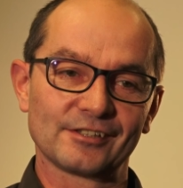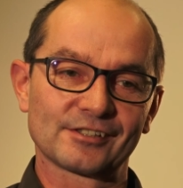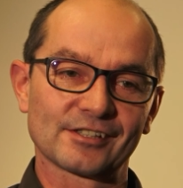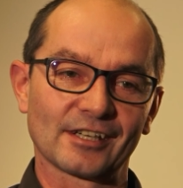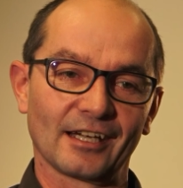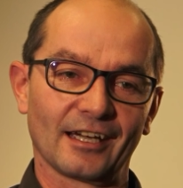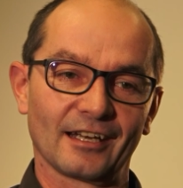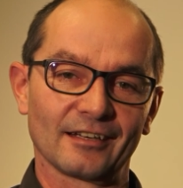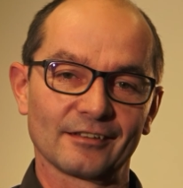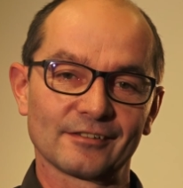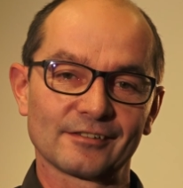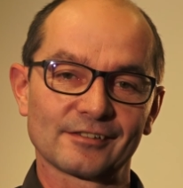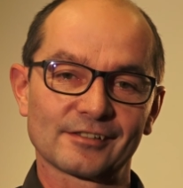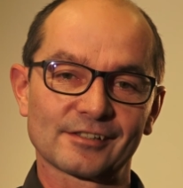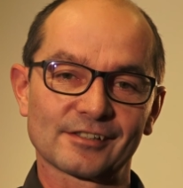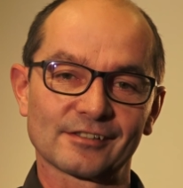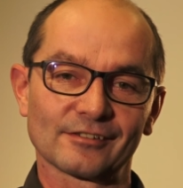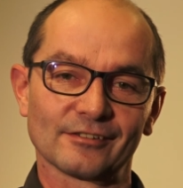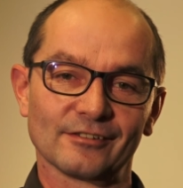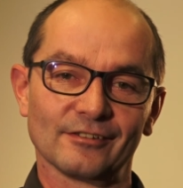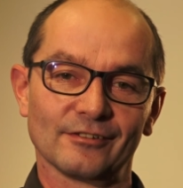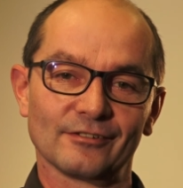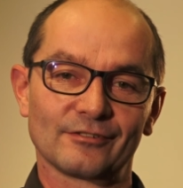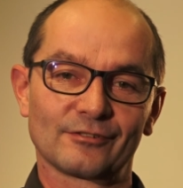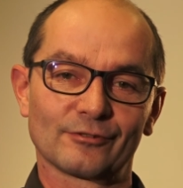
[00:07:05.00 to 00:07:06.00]
challenge
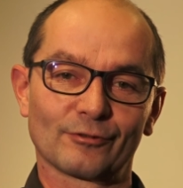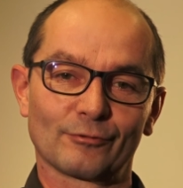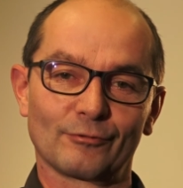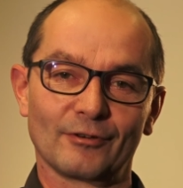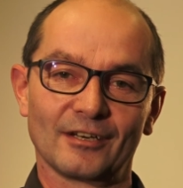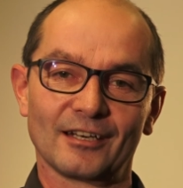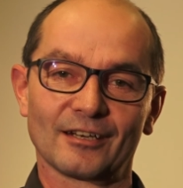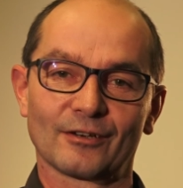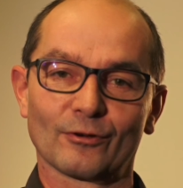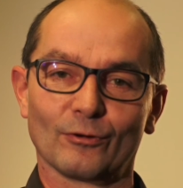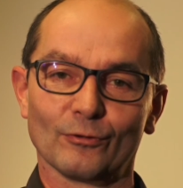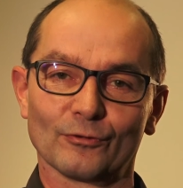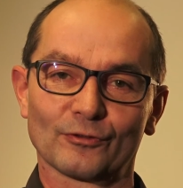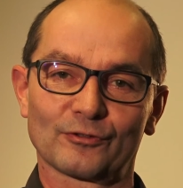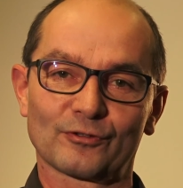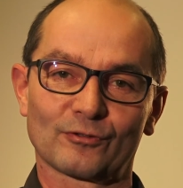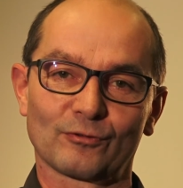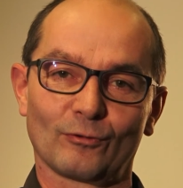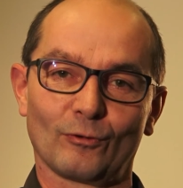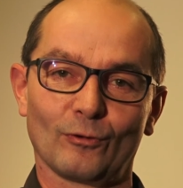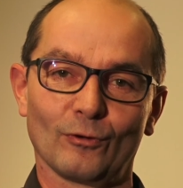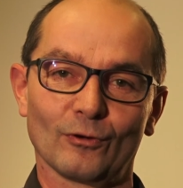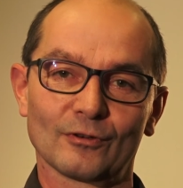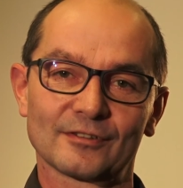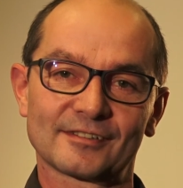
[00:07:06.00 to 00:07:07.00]
to really
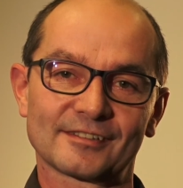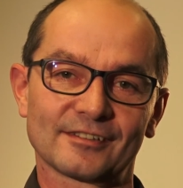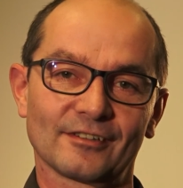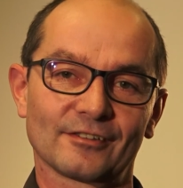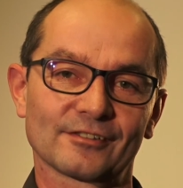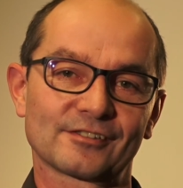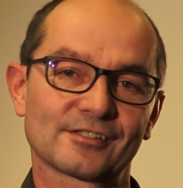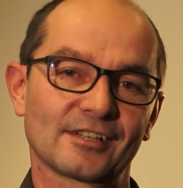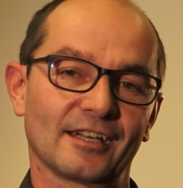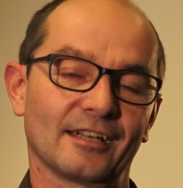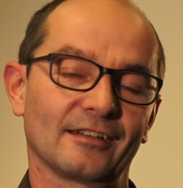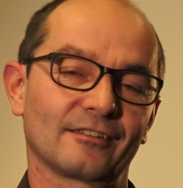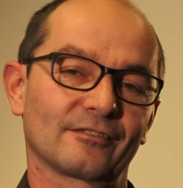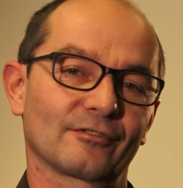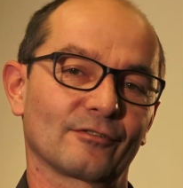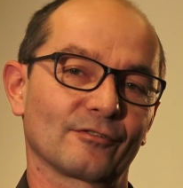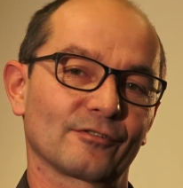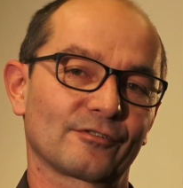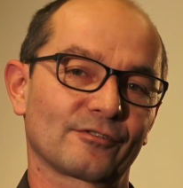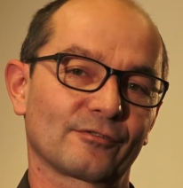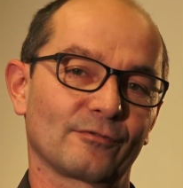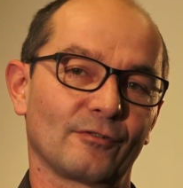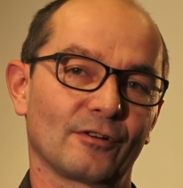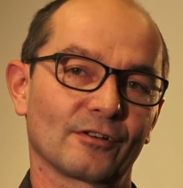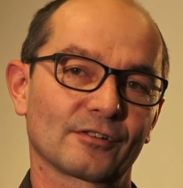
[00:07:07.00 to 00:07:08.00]
control such
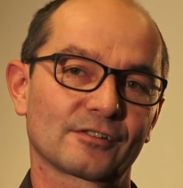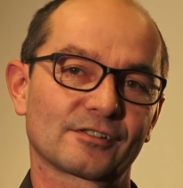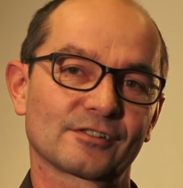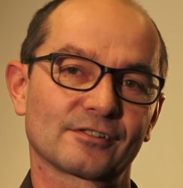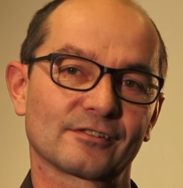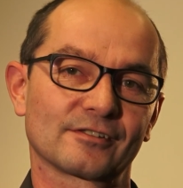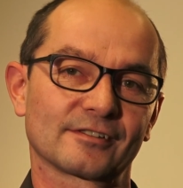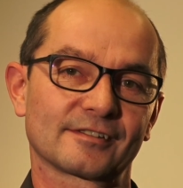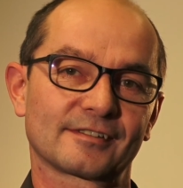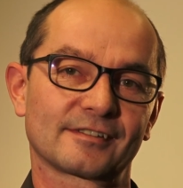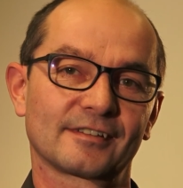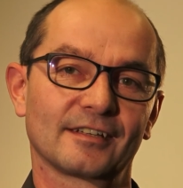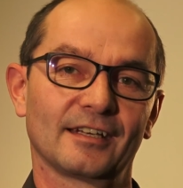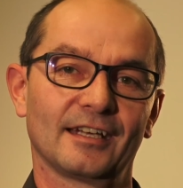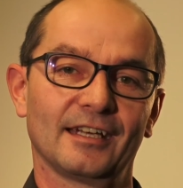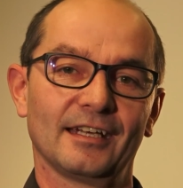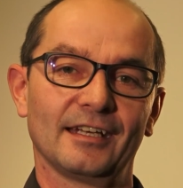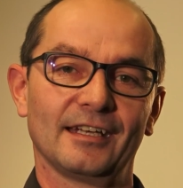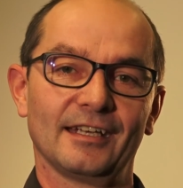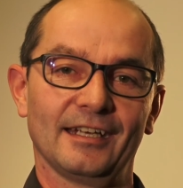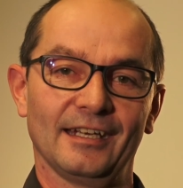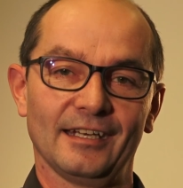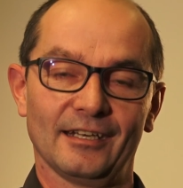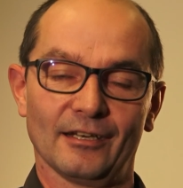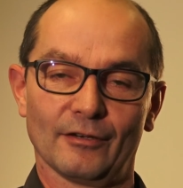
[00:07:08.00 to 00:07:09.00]
heterostructures
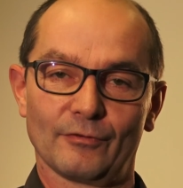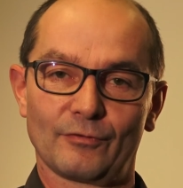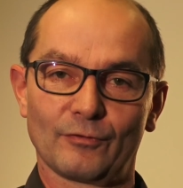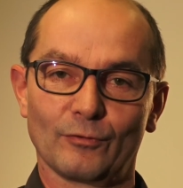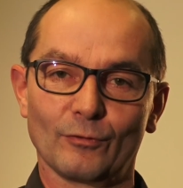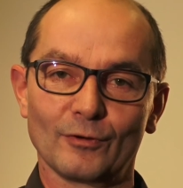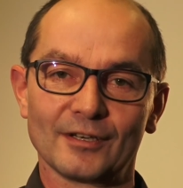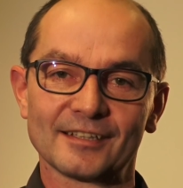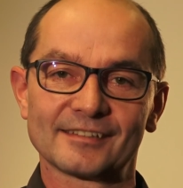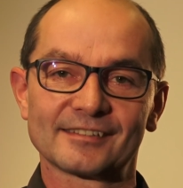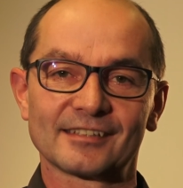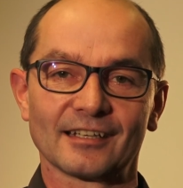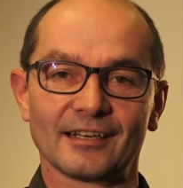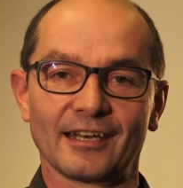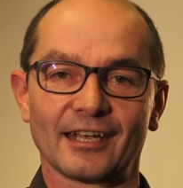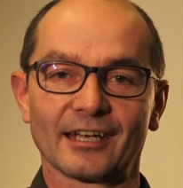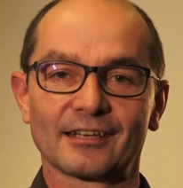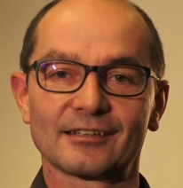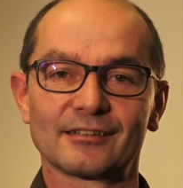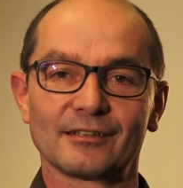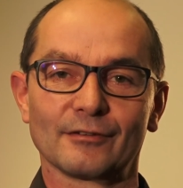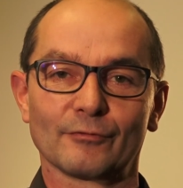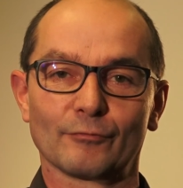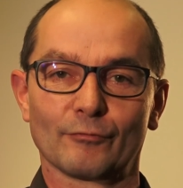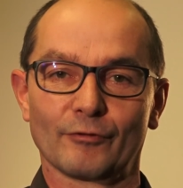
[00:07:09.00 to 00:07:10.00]
in a fully
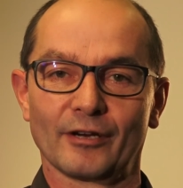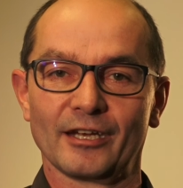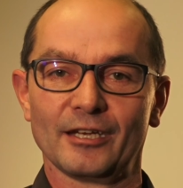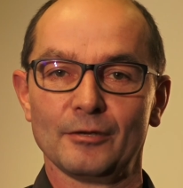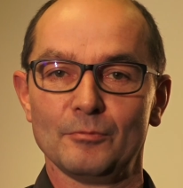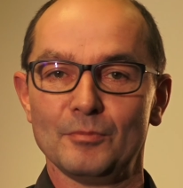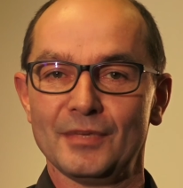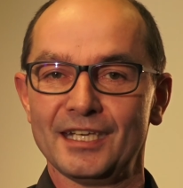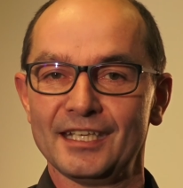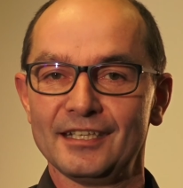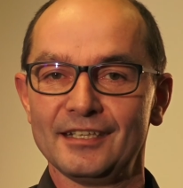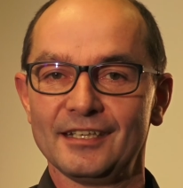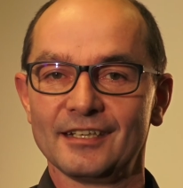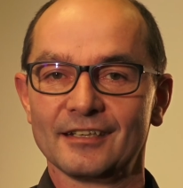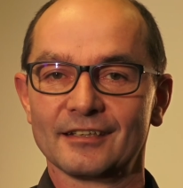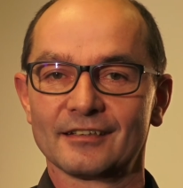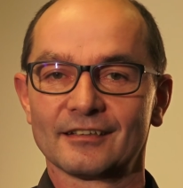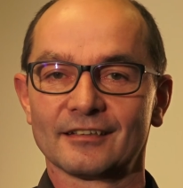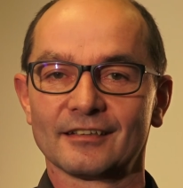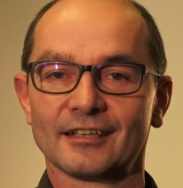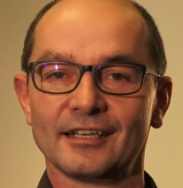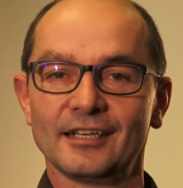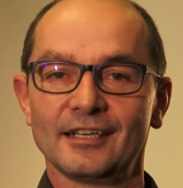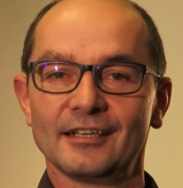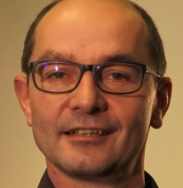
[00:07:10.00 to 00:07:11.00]
selective way,
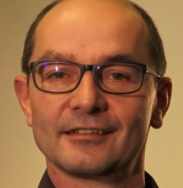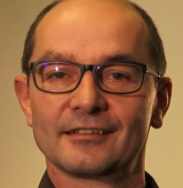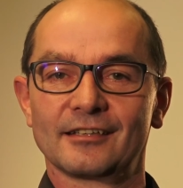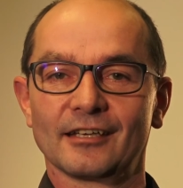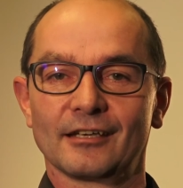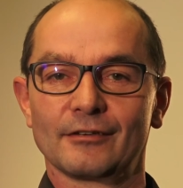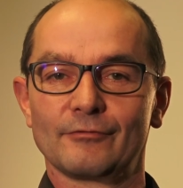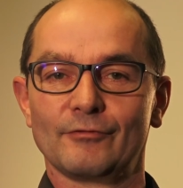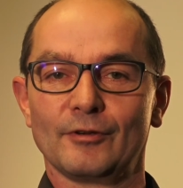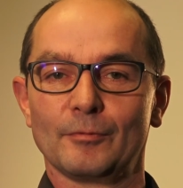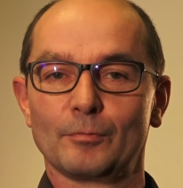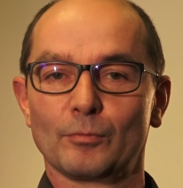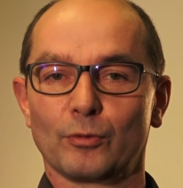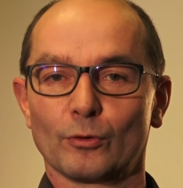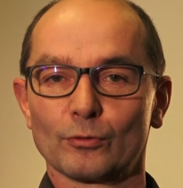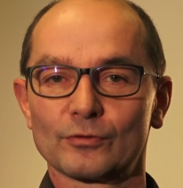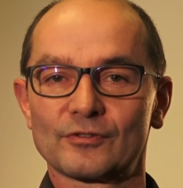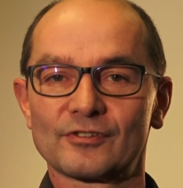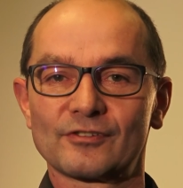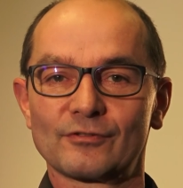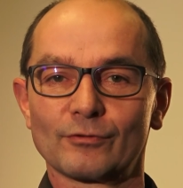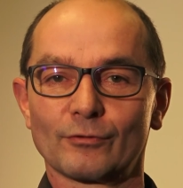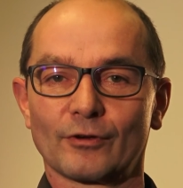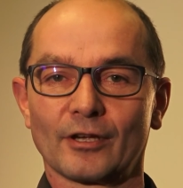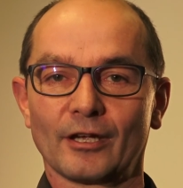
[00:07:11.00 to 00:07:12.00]
meaning that we
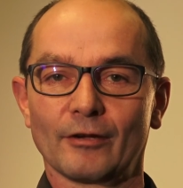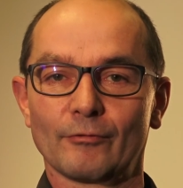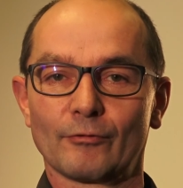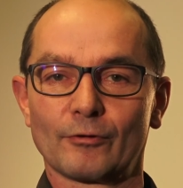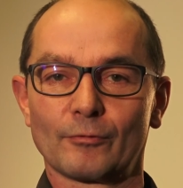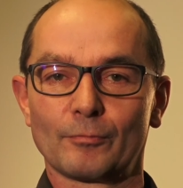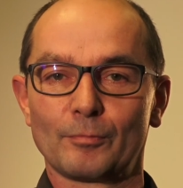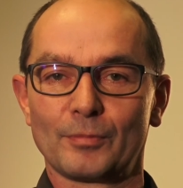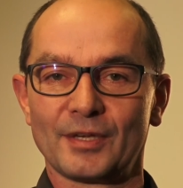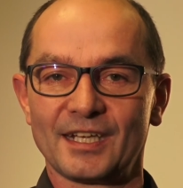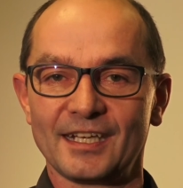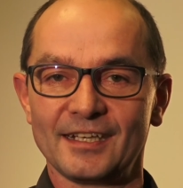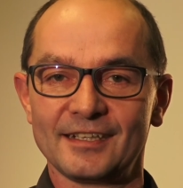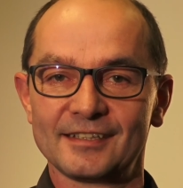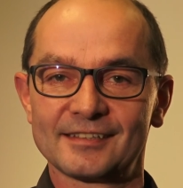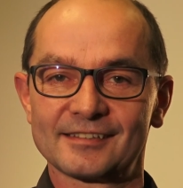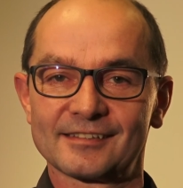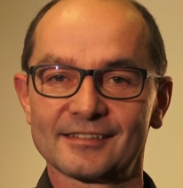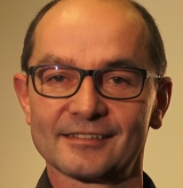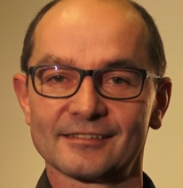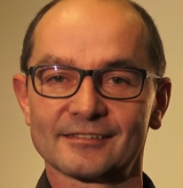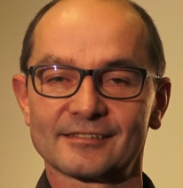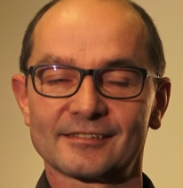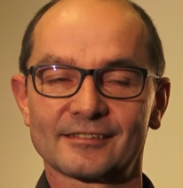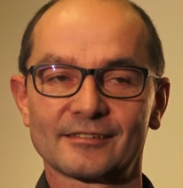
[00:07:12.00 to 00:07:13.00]
put together
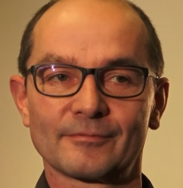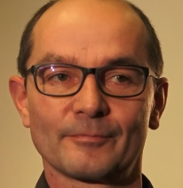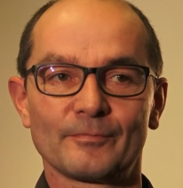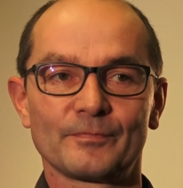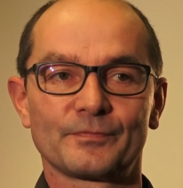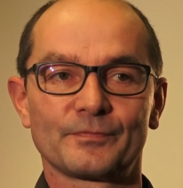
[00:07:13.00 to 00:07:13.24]
pieces